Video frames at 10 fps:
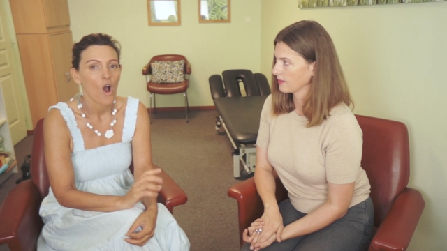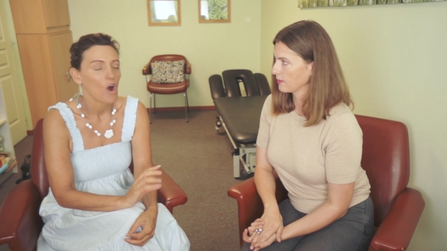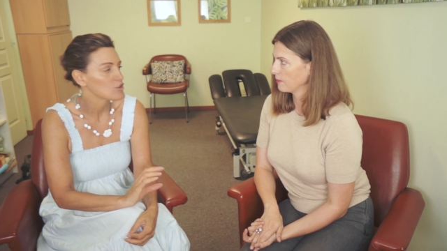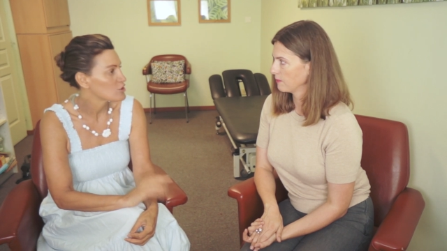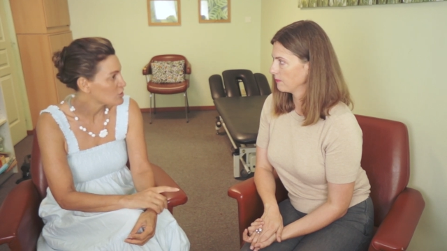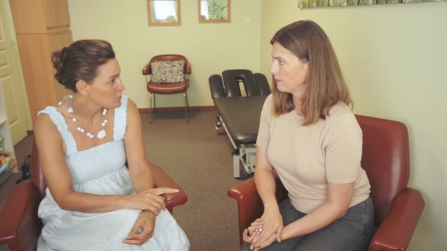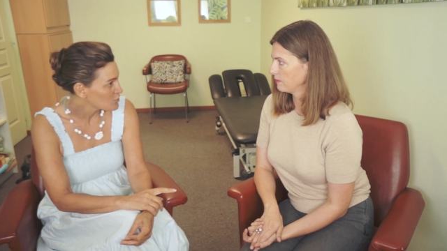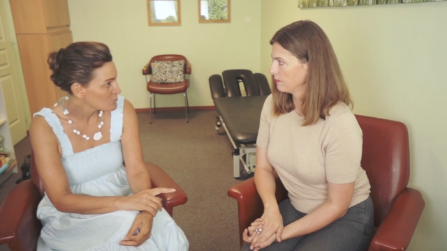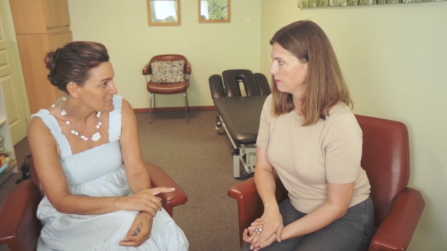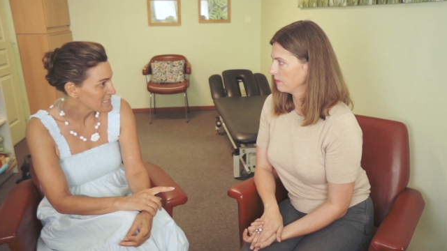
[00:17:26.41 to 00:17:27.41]
Speaker 1: on
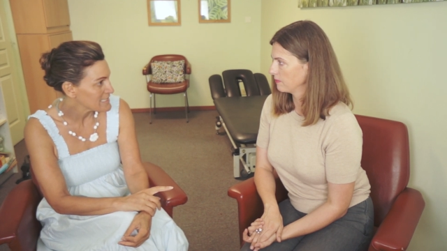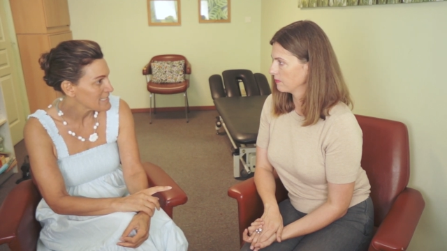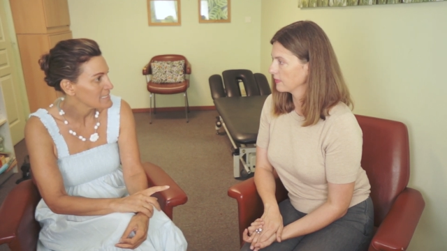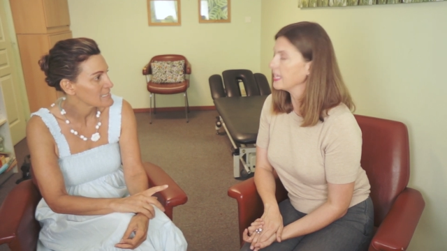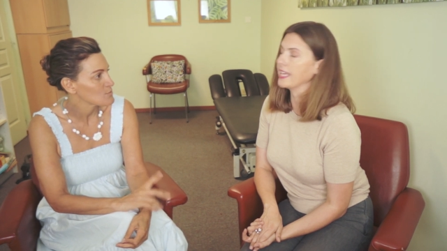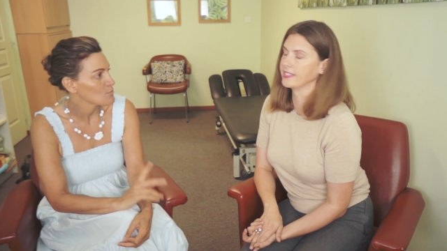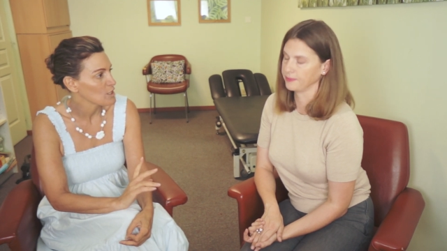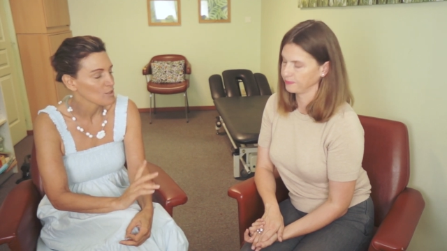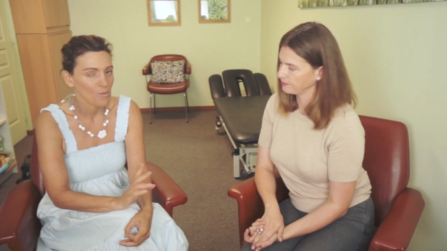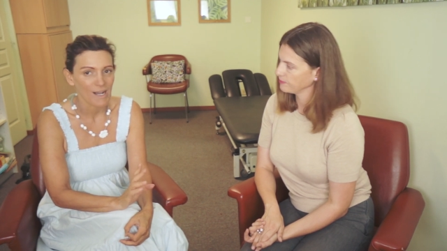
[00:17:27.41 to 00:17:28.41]
Zoom, is it? Yes.
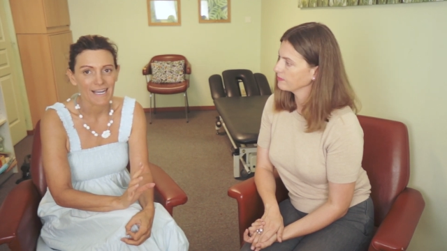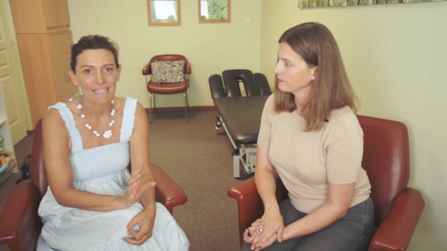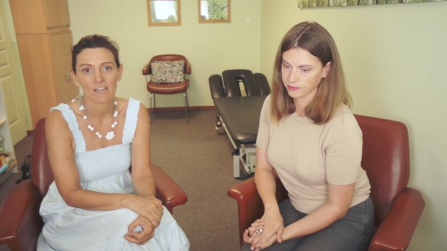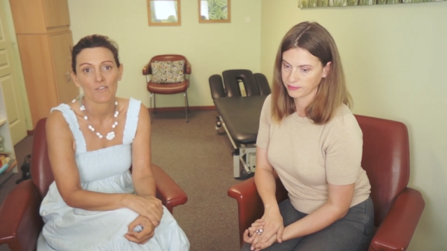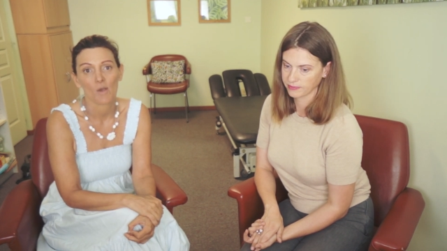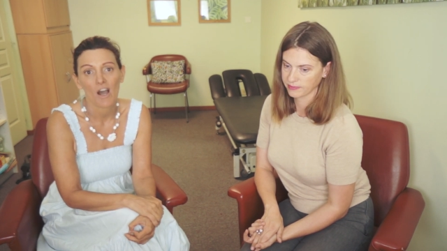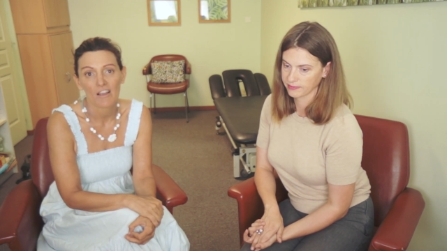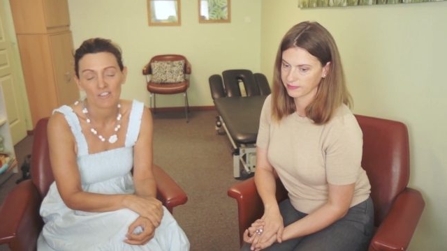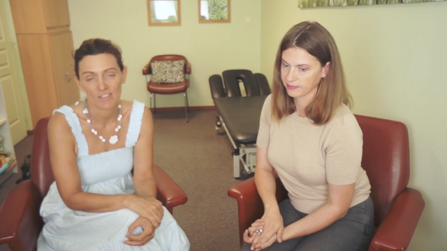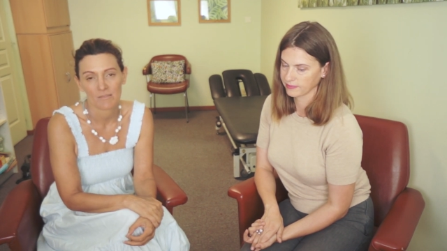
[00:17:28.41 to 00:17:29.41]
Worldwide. If you
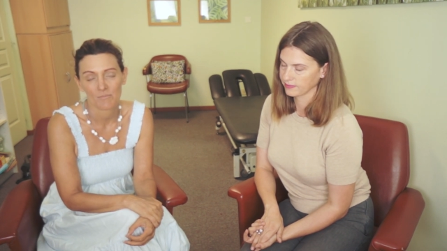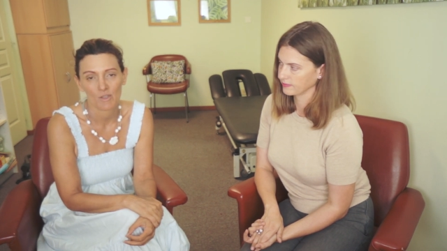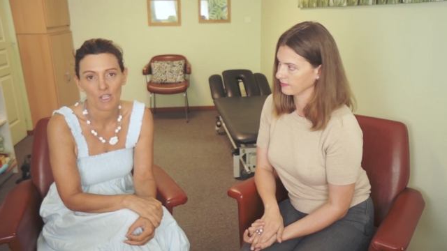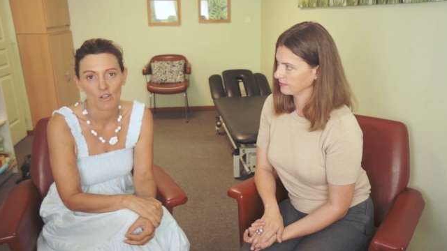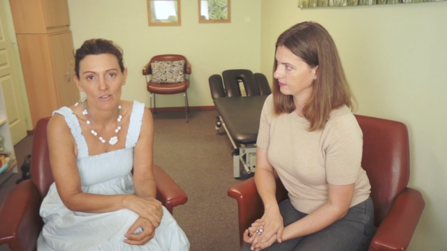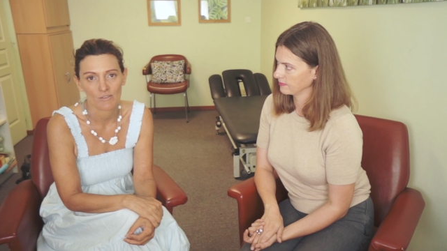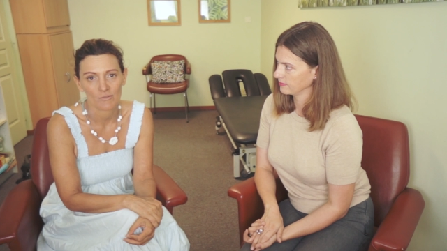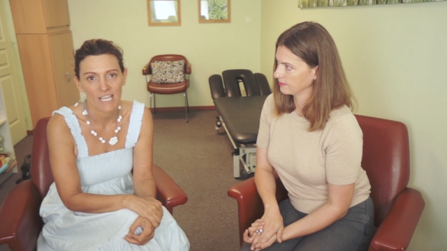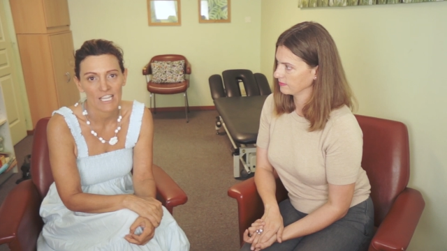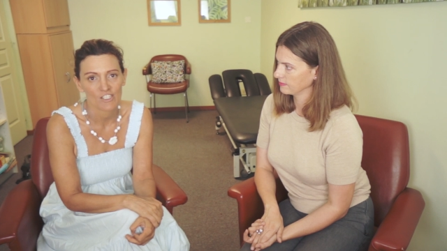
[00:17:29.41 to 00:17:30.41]
are interested in booking a
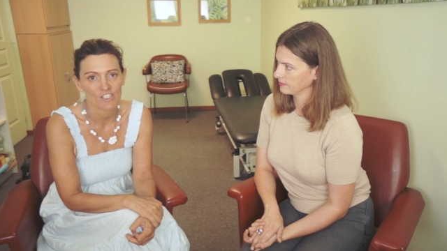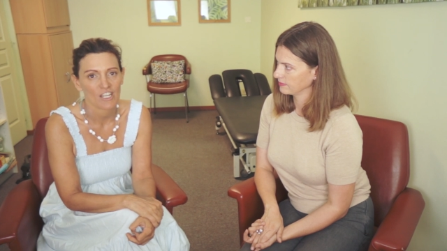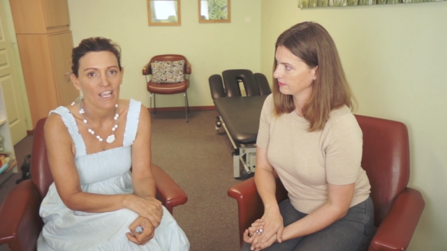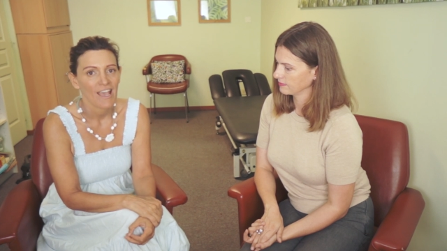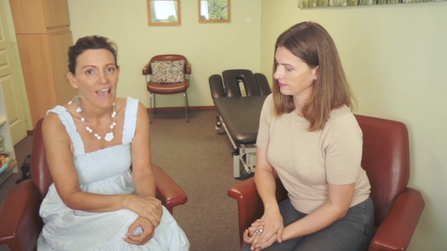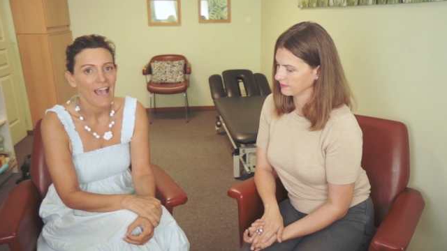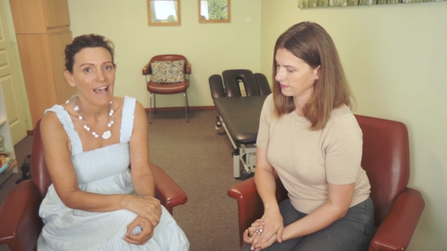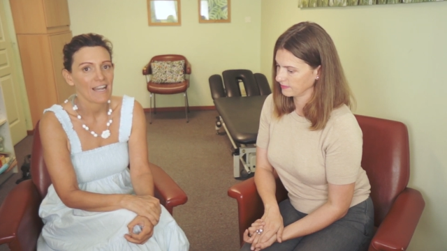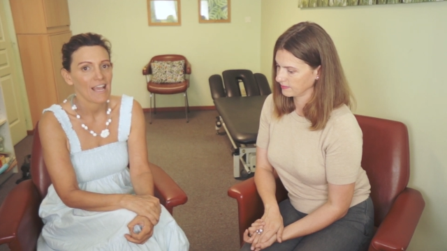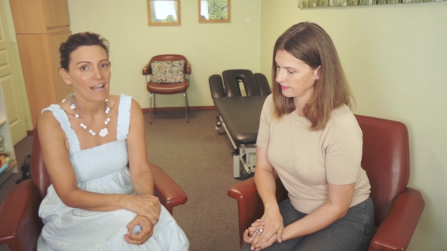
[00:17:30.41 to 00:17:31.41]
consultation,
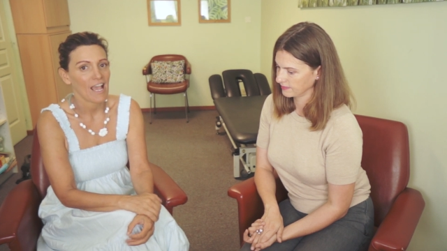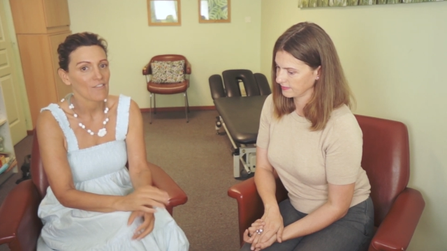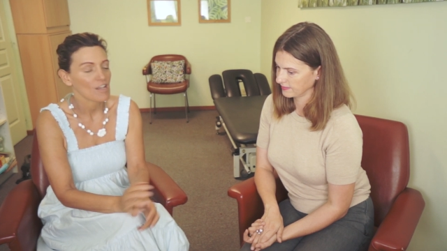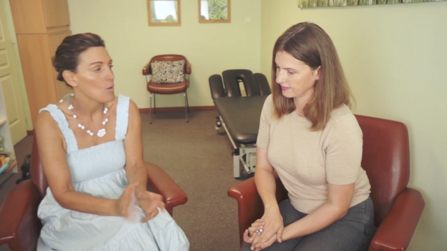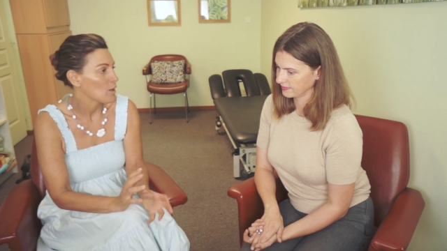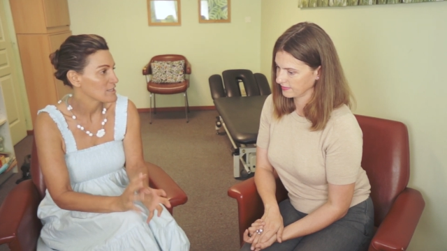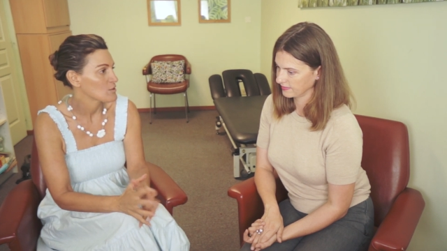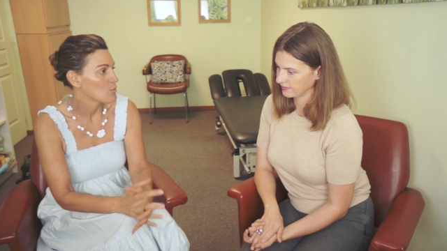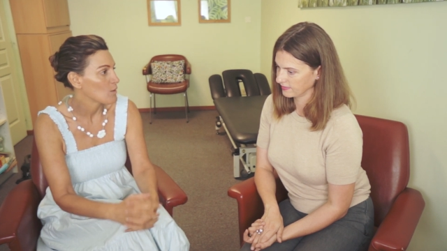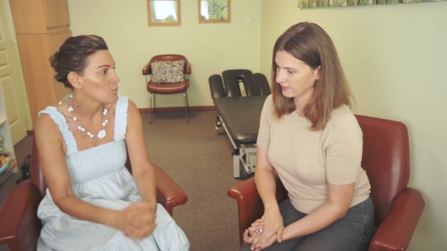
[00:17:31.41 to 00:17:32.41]
and, and having a
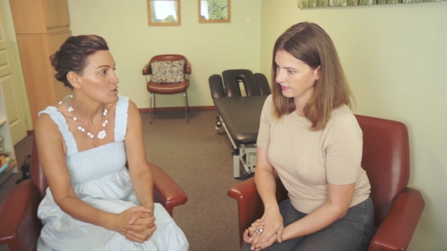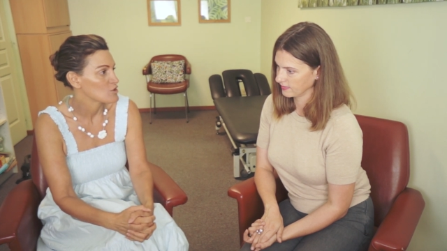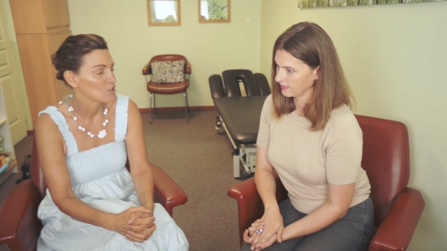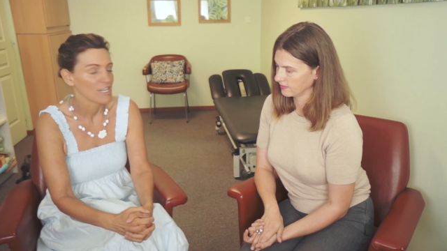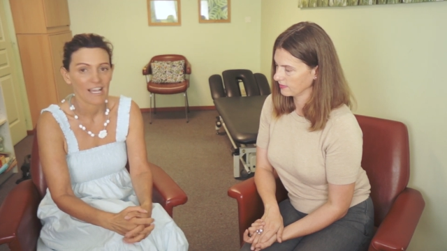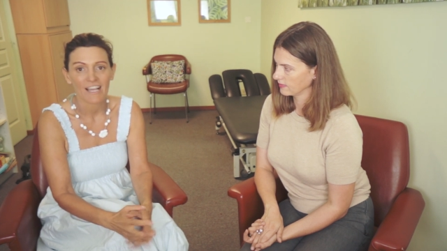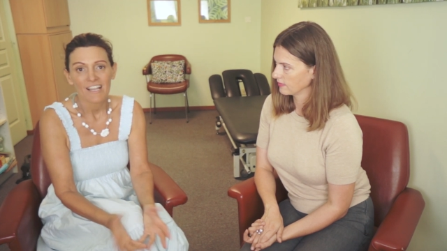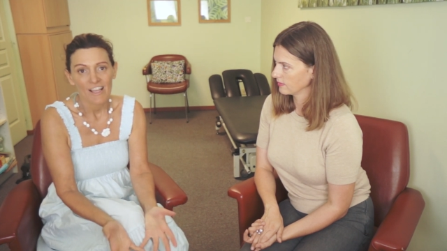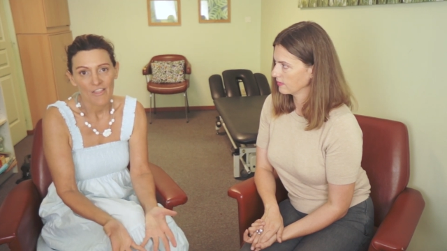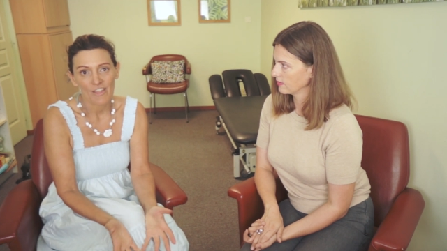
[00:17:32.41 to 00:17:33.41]
one-to-one -one with Julia,
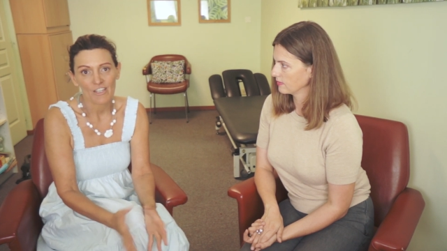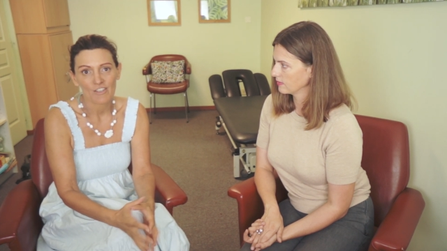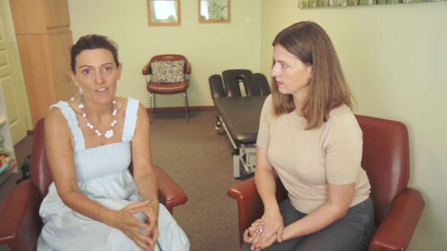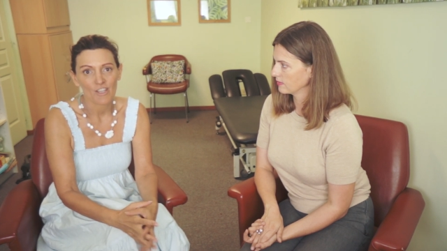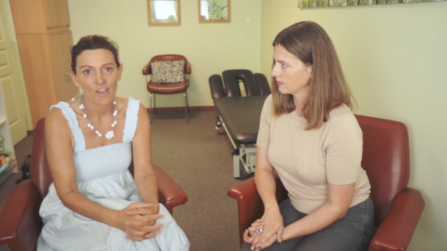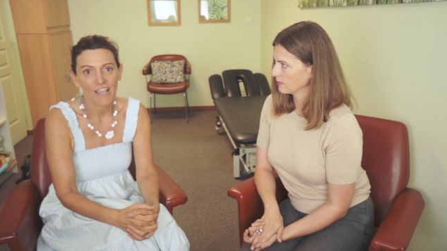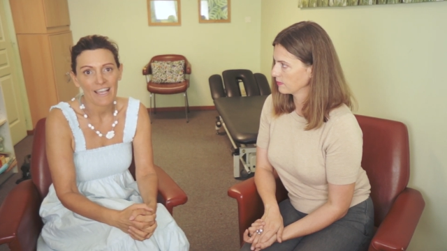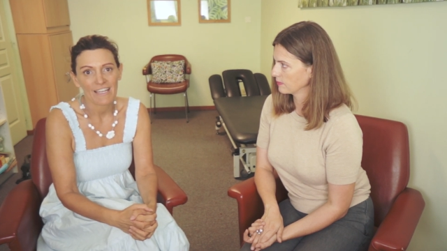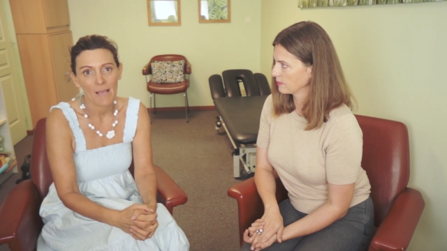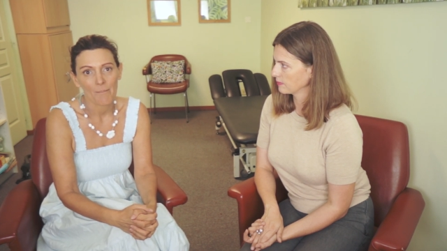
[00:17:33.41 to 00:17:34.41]
then you can go
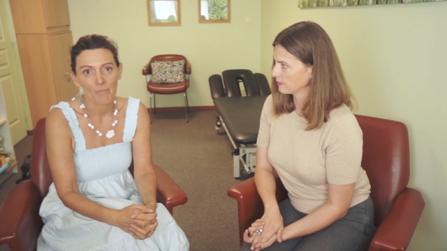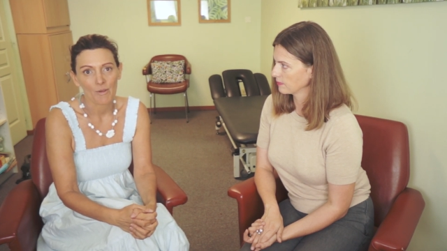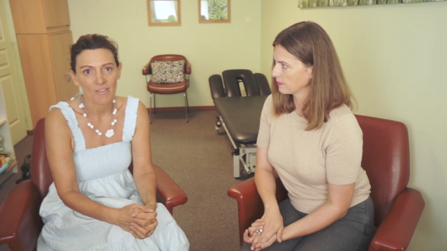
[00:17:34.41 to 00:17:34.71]
ahead and book